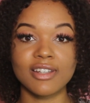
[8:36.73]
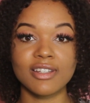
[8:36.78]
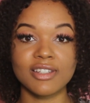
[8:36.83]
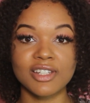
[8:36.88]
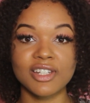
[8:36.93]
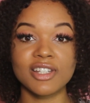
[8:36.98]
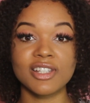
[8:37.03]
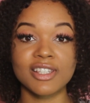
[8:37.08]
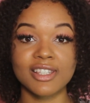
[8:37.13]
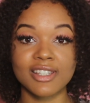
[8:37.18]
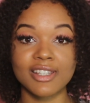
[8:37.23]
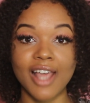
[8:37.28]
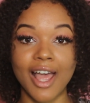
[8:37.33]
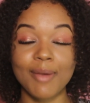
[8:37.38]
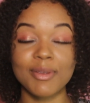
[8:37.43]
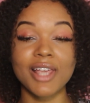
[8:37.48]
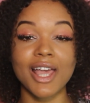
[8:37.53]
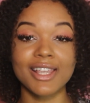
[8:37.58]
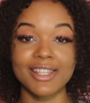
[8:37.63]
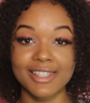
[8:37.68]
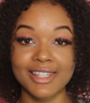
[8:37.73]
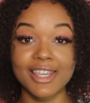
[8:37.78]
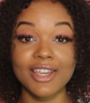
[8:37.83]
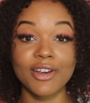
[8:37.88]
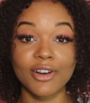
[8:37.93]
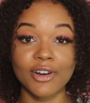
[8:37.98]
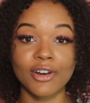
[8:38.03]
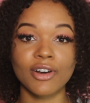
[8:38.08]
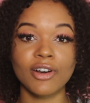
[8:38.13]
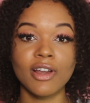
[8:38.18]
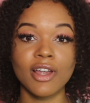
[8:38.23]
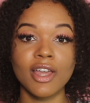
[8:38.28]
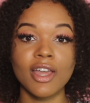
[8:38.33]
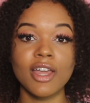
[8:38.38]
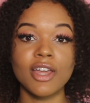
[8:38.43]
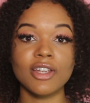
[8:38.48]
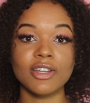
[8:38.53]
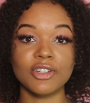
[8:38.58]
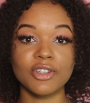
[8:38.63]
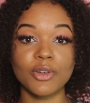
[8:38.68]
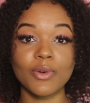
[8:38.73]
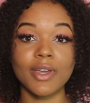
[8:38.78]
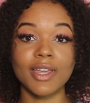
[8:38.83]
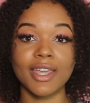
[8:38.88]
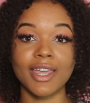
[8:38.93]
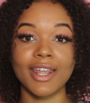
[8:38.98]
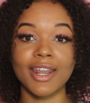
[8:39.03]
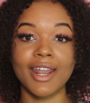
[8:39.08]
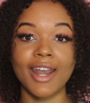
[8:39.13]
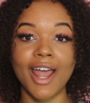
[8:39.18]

she's I, I see her doing it,